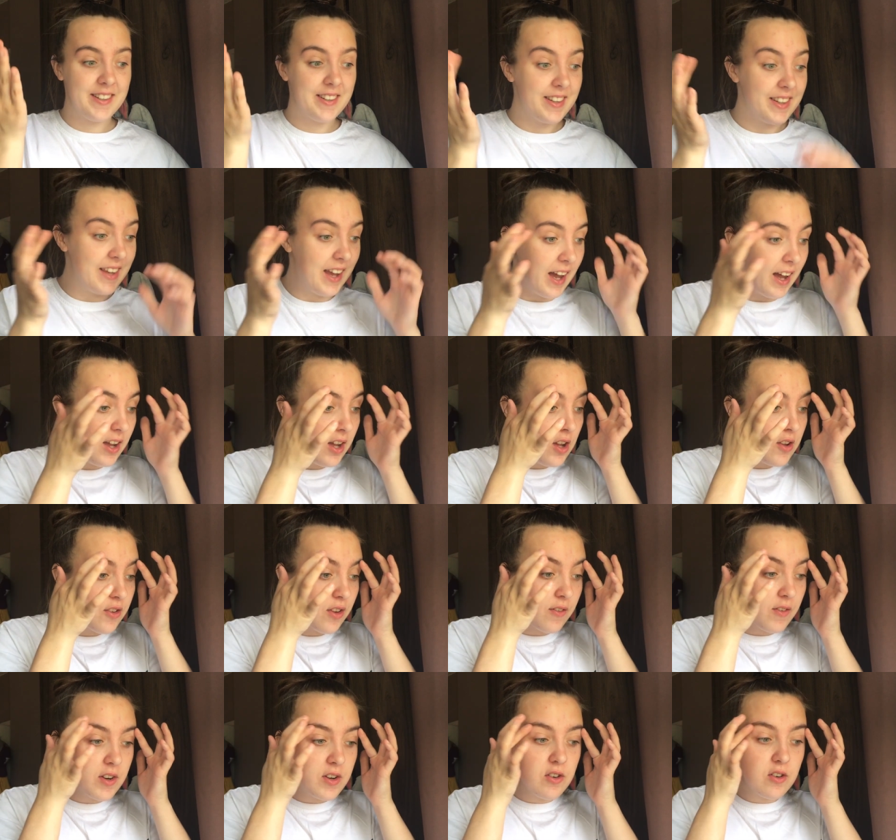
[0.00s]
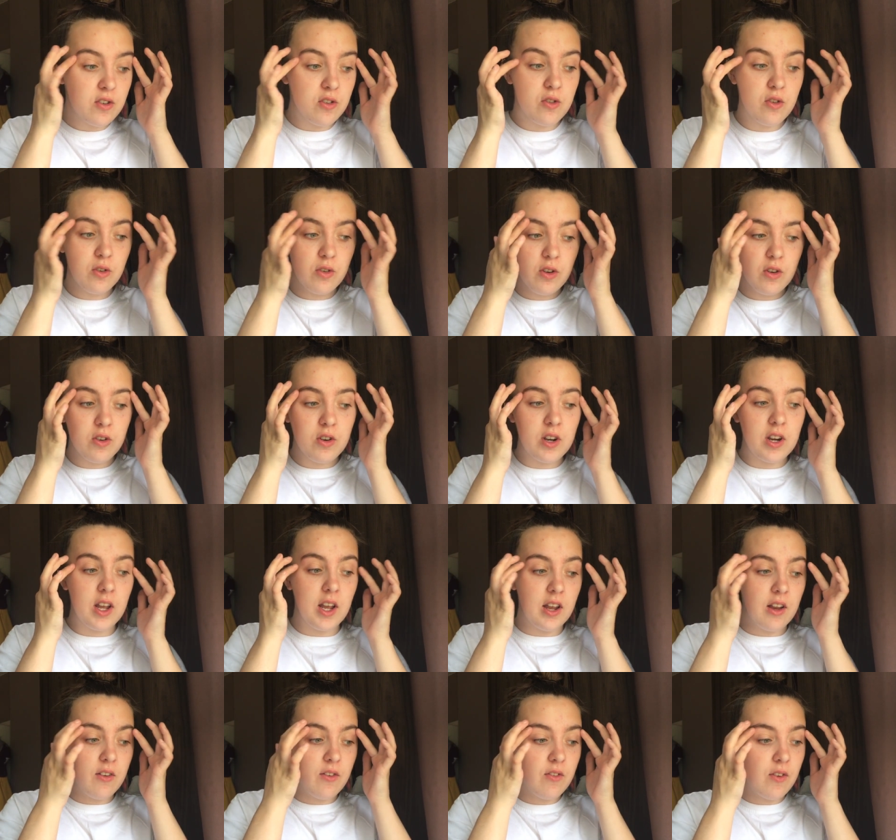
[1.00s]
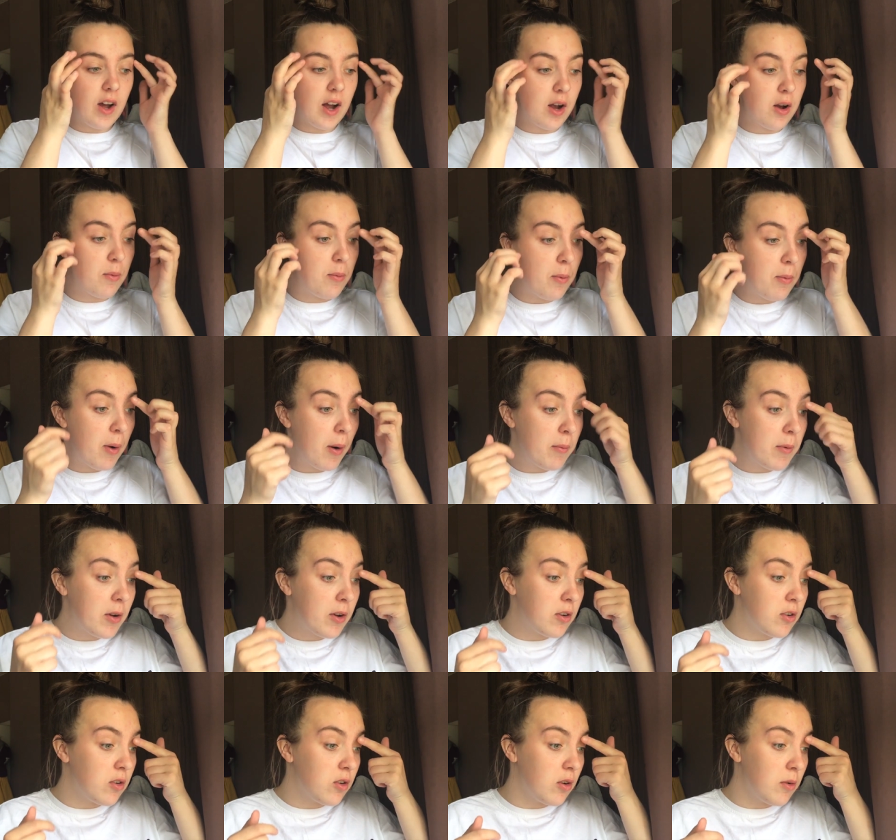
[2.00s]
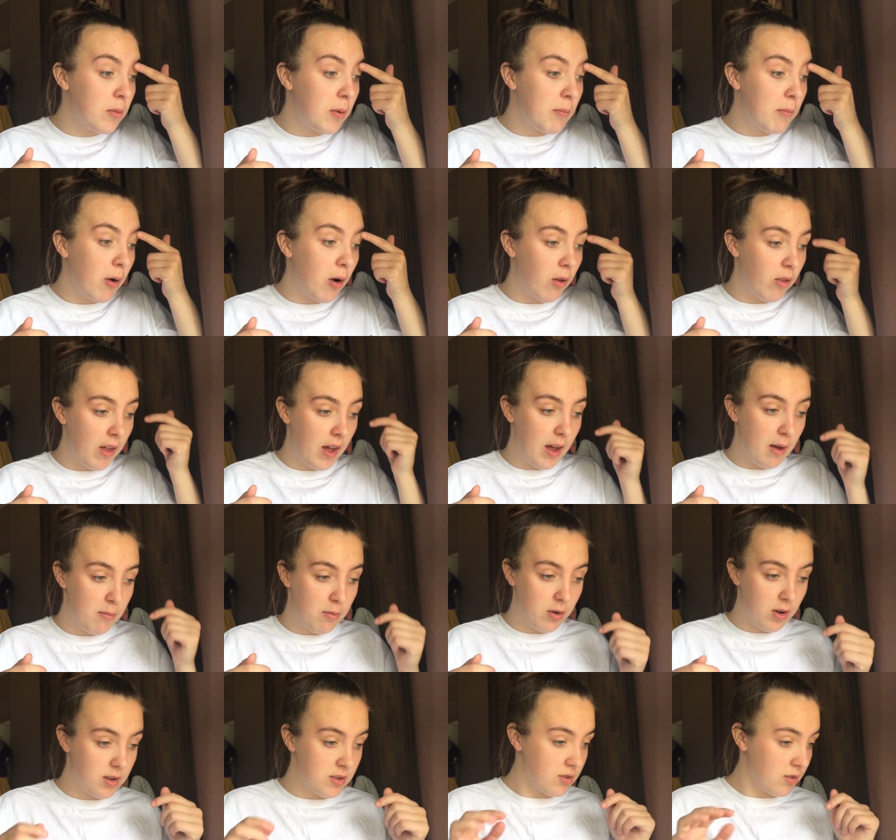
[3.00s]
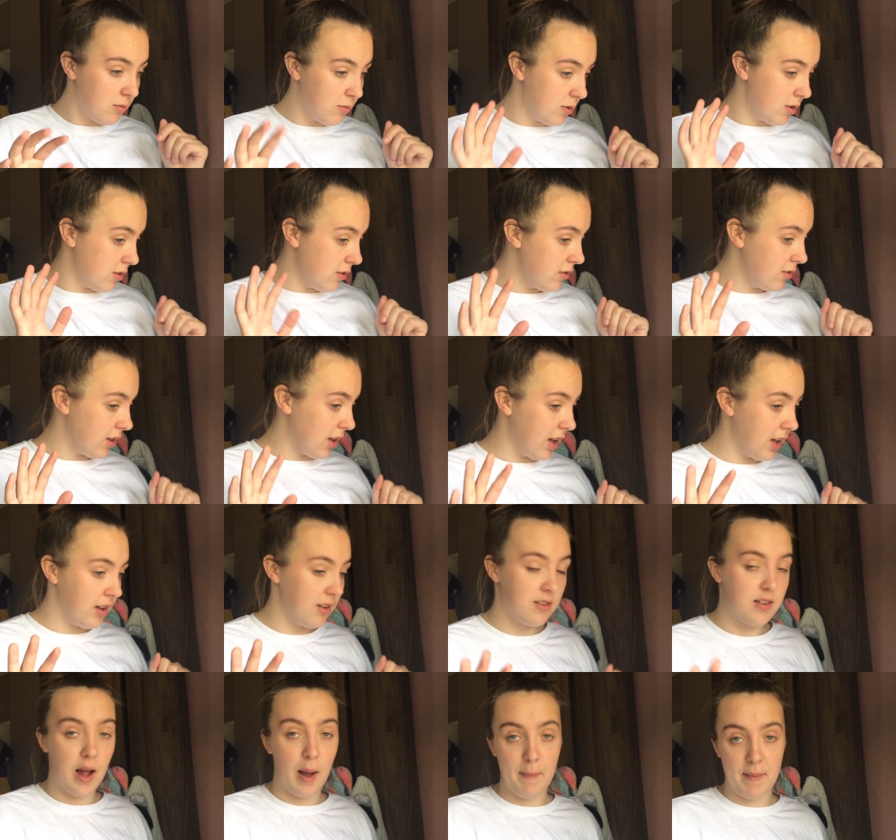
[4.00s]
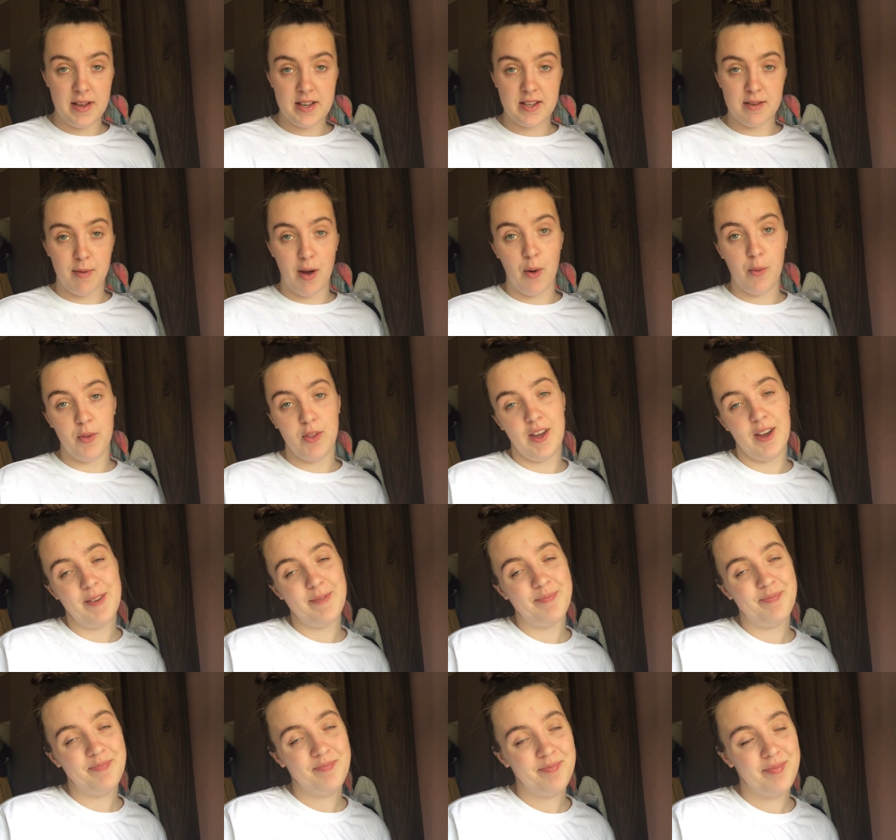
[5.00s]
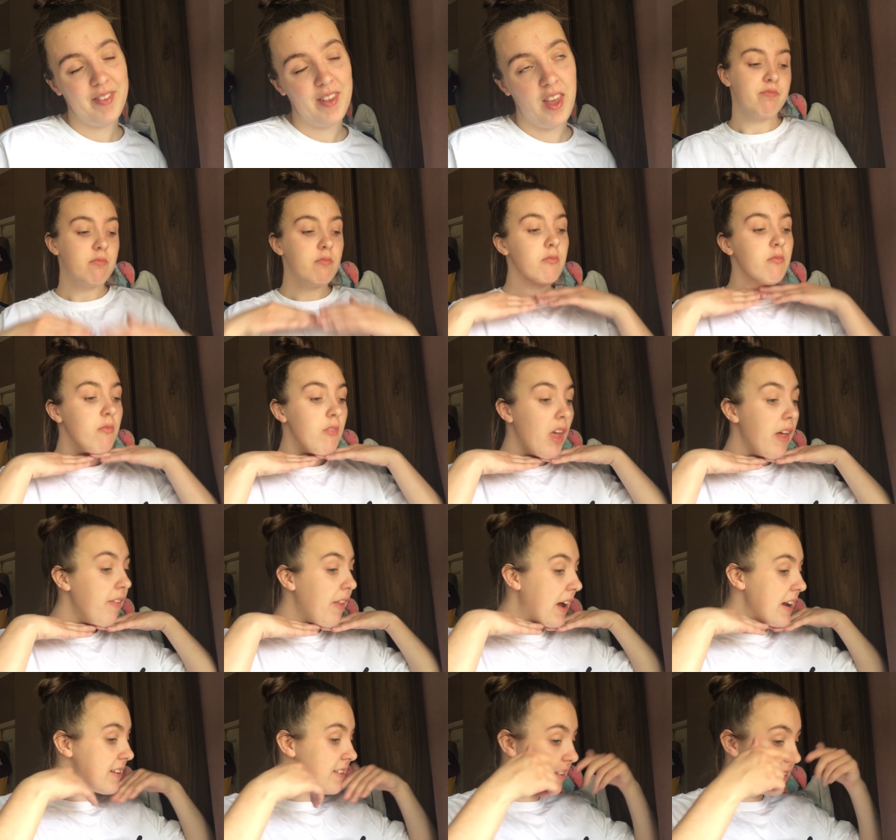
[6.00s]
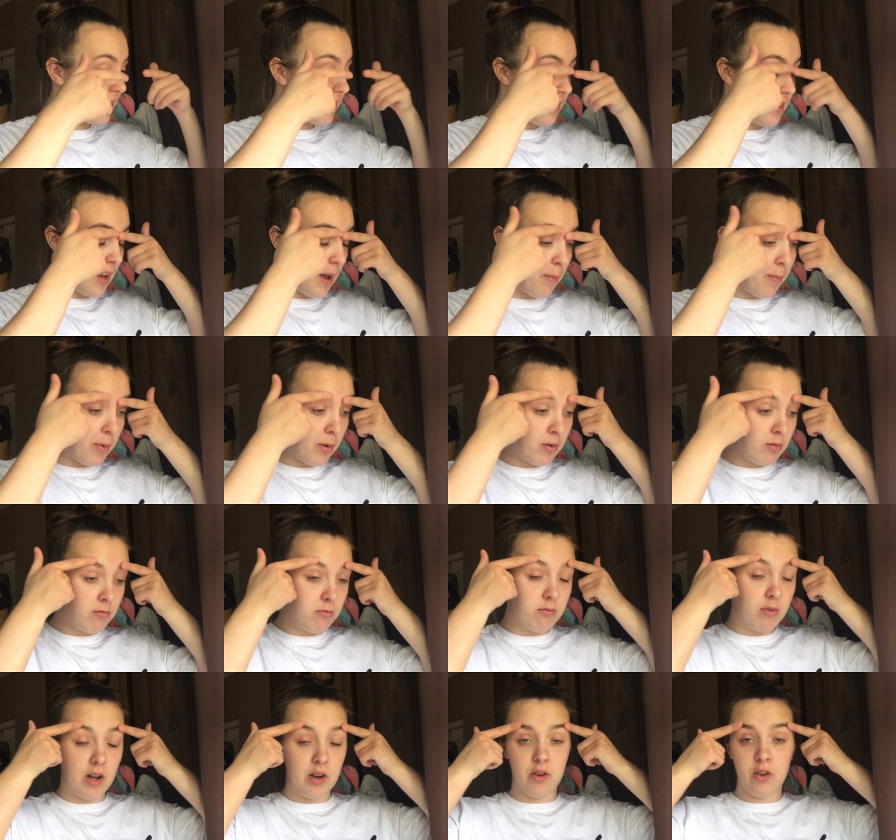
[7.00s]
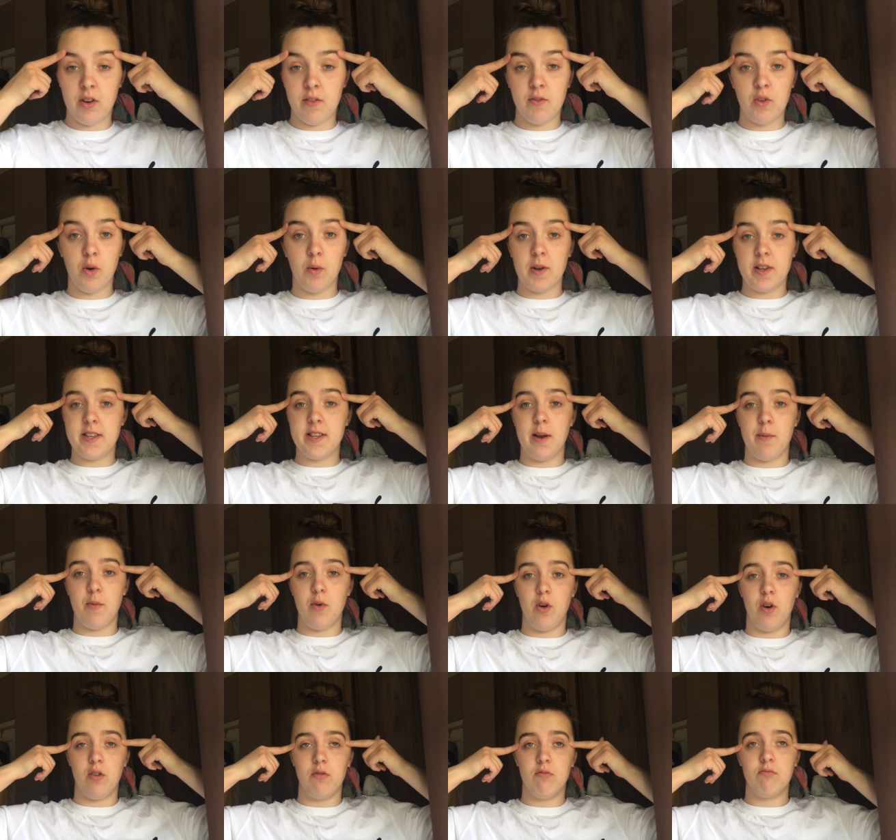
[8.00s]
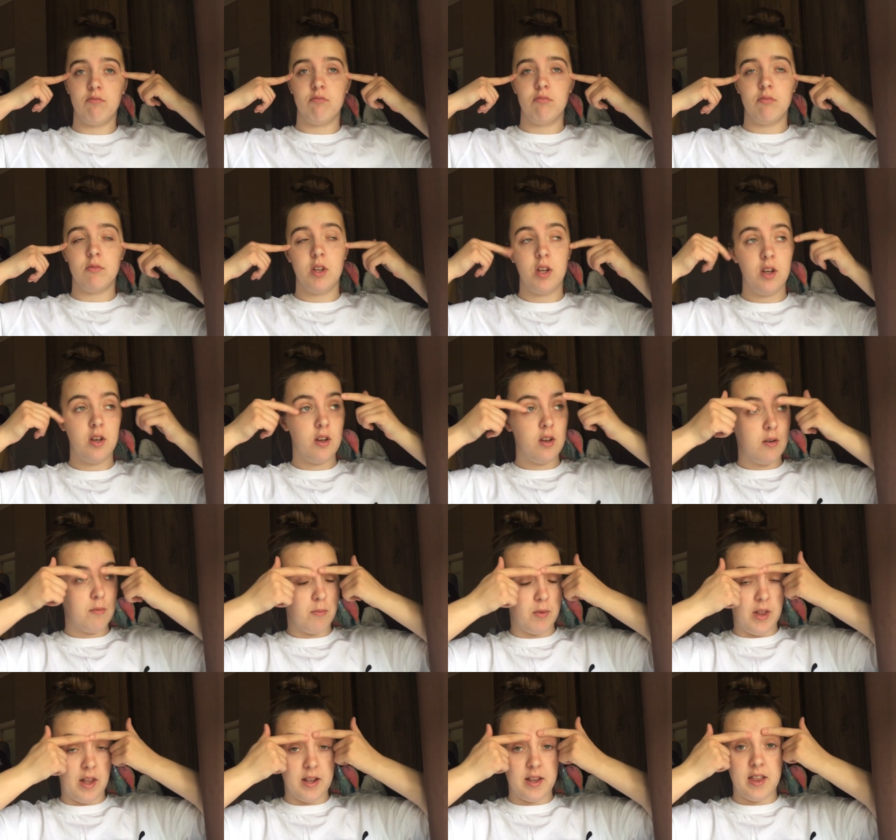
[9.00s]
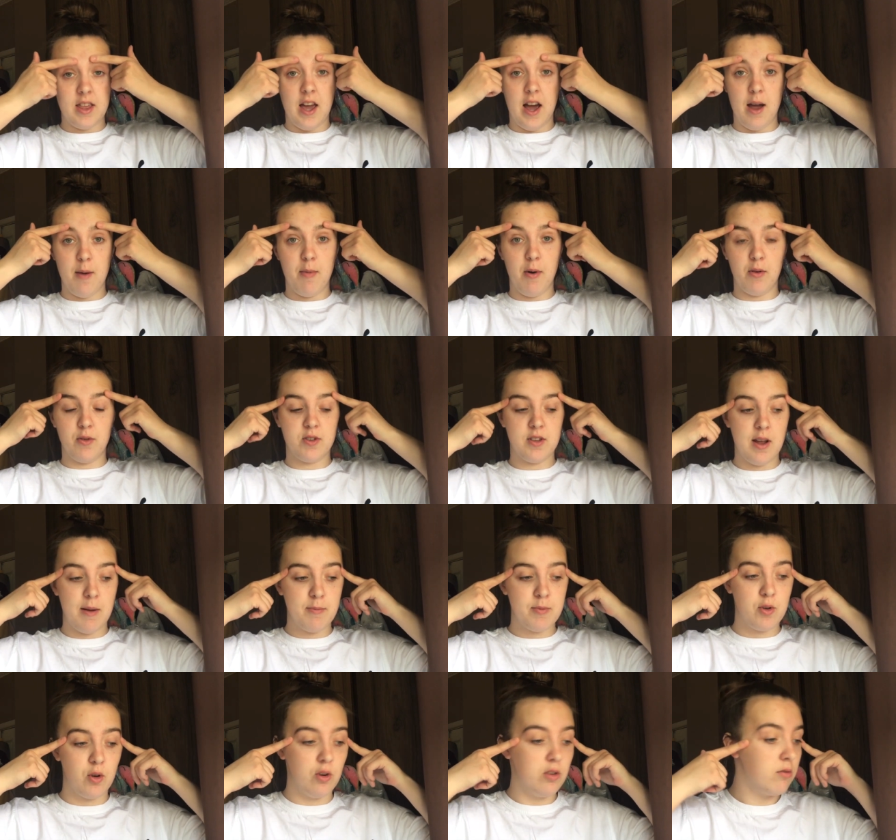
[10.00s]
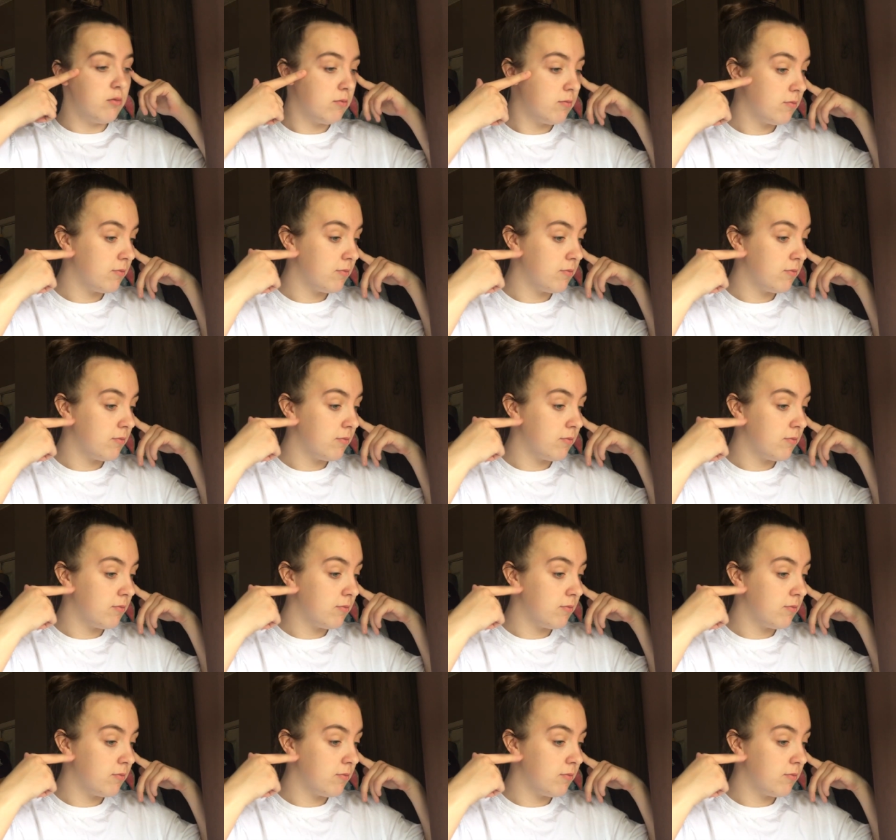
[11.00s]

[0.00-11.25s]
yeah so I've literally just done the underneath I could probably could have done a bit more there but I don't want to like start messing about with it that is step I don't even know what step we're on but that's the eyebrow step done